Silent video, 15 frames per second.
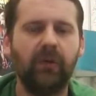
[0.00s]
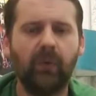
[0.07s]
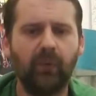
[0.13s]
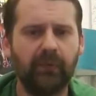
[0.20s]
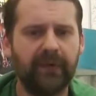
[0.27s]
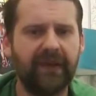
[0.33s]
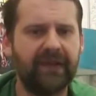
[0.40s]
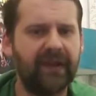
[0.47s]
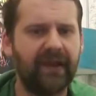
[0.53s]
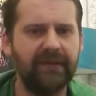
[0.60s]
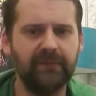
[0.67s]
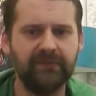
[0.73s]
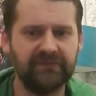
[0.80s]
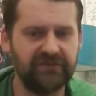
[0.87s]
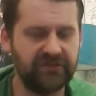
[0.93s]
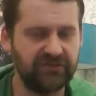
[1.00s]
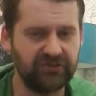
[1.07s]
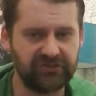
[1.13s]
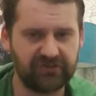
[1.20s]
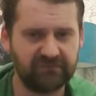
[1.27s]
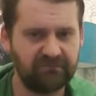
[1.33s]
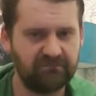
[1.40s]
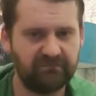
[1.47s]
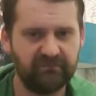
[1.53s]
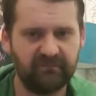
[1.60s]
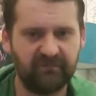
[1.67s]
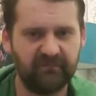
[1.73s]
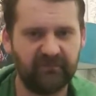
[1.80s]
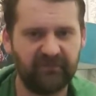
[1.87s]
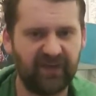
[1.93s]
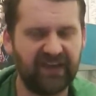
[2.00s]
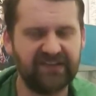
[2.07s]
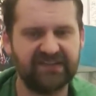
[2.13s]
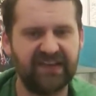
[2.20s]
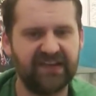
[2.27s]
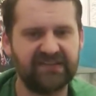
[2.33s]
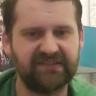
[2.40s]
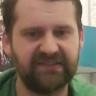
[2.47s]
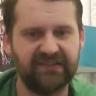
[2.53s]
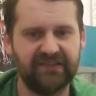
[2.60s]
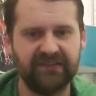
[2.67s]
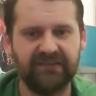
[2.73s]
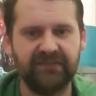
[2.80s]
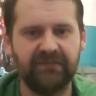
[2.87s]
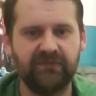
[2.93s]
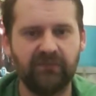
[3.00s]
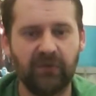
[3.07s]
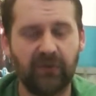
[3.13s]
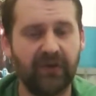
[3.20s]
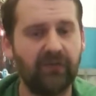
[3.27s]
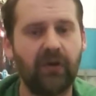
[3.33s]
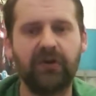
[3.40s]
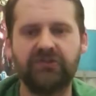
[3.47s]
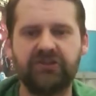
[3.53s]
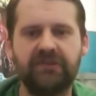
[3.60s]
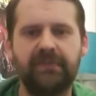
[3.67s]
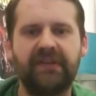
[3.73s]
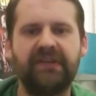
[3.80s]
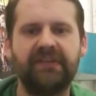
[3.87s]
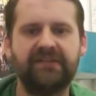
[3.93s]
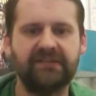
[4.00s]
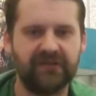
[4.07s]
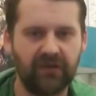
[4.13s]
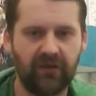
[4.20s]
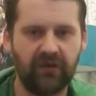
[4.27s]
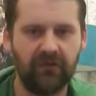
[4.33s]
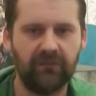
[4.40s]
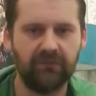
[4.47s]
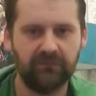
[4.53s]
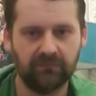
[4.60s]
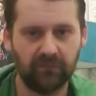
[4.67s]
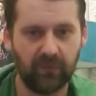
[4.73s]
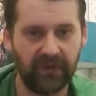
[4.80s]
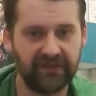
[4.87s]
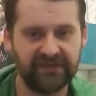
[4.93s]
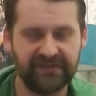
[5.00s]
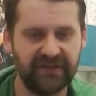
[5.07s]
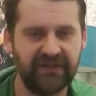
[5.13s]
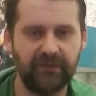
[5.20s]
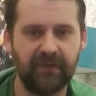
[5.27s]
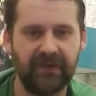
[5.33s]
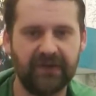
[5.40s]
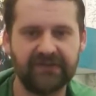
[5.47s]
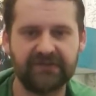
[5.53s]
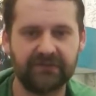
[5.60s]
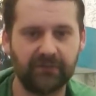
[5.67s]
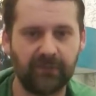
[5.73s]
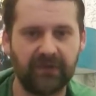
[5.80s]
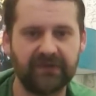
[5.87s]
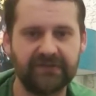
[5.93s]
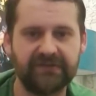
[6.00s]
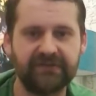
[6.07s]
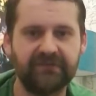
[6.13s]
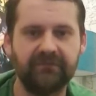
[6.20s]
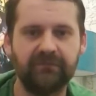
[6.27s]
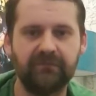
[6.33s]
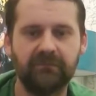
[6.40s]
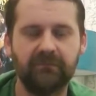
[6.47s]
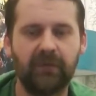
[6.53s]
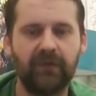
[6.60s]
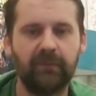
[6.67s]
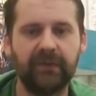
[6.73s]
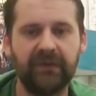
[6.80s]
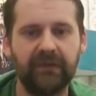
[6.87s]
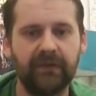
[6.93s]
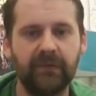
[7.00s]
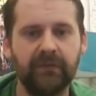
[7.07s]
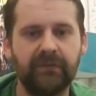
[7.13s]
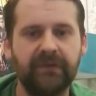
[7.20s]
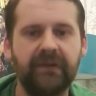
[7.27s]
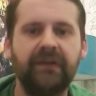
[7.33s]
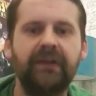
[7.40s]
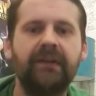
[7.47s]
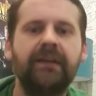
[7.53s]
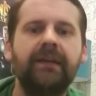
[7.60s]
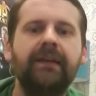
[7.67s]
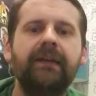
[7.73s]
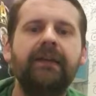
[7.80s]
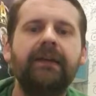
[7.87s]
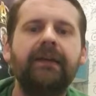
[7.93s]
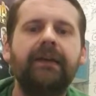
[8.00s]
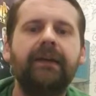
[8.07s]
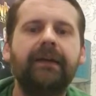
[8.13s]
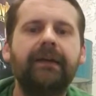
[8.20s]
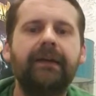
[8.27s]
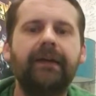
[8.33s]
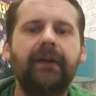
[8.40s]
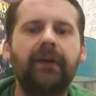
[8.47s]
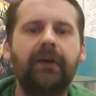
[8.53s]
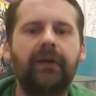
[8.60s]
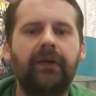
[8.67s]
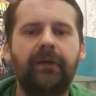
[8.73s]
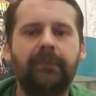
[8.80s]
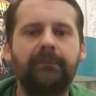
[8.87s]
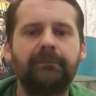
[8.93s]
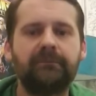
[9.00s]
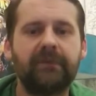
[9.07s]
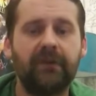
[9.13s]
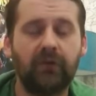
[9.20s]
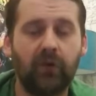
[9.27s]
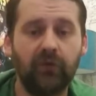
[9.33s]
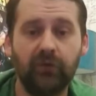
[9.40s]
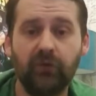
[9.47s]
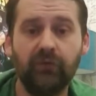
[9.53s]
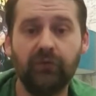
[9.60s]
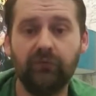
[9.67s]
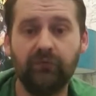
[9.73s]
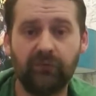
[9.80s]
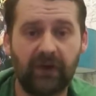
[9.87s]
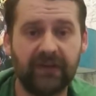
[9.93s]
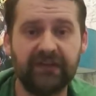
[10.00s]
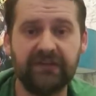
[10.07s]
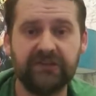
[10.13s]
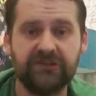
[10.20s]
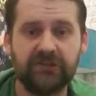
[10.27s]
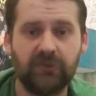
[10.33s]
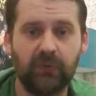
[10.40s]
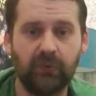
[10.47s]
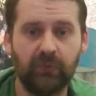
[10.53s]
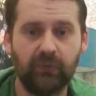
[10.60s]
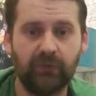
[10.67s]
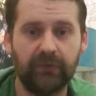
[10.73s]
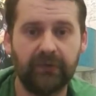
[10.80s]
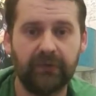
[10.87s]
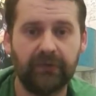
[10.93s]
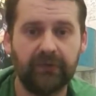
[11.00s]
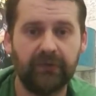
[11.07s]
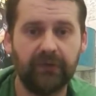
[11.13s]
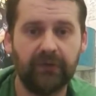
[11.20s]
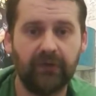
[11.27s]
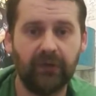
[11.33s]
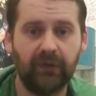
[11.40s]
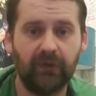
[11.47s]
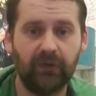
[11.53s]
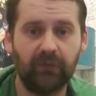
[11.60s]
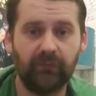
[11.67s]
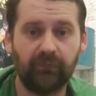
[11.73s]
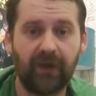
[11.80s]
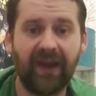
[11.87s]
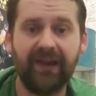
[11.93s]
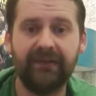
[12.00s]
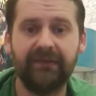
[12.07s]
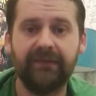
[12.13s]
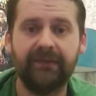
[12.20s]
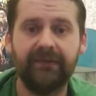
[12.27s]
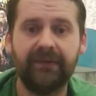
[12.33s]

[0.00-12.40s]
All their cables are just fantastic. Well, they're RGB SCART ones anyway, that's the ones I've been using. They've got a new range called RAD